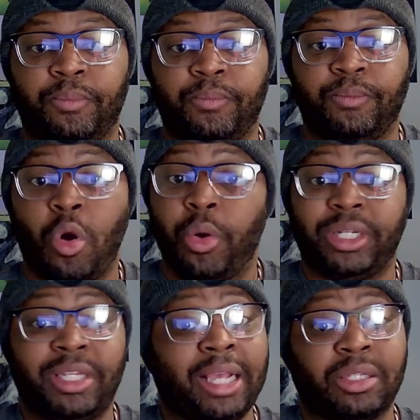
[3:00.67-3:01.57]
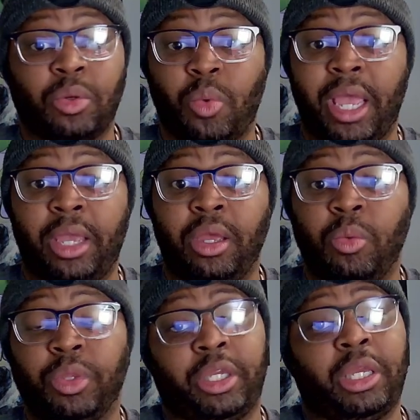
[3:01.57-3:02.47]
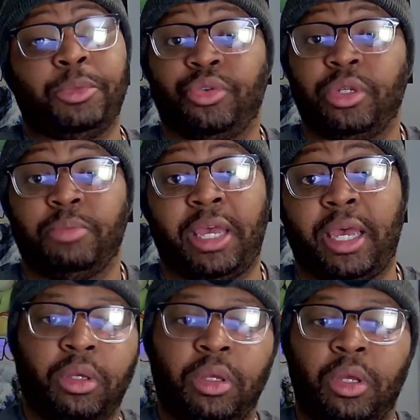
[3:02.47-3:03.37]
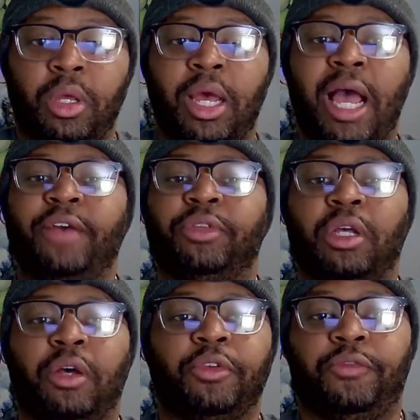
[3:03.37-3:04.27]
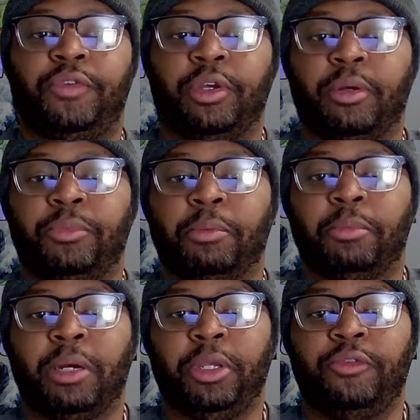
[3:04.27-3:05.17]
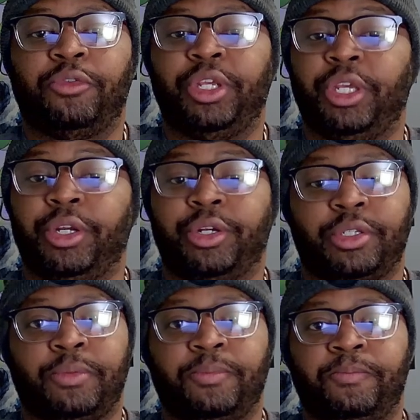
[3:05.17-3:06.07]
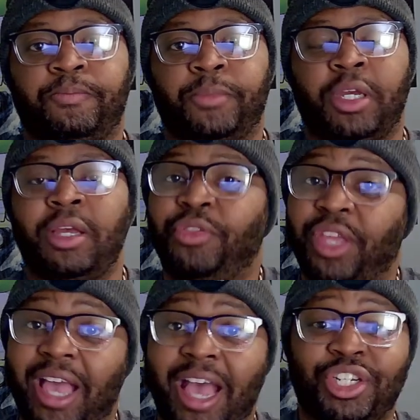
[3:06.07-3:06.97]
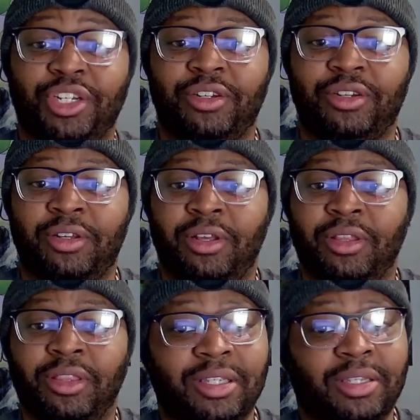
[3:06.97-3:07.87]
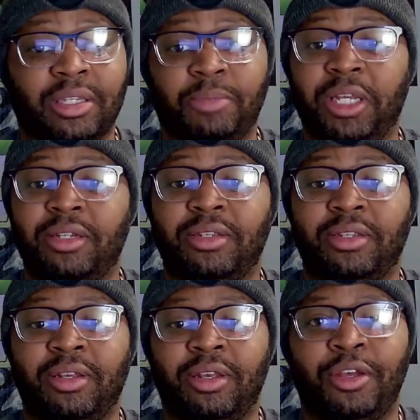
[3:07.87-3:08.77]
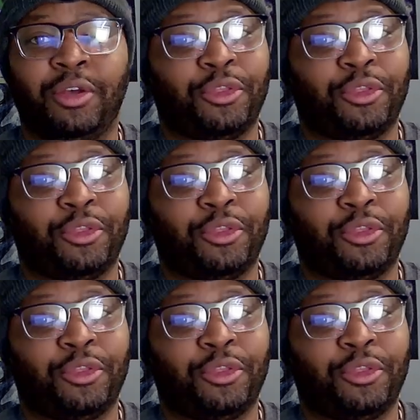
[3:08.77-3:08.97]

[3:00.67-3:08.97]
or it takes away when the chemistry is bad. I have loved the film The Mummy for years. The action, the suspense, the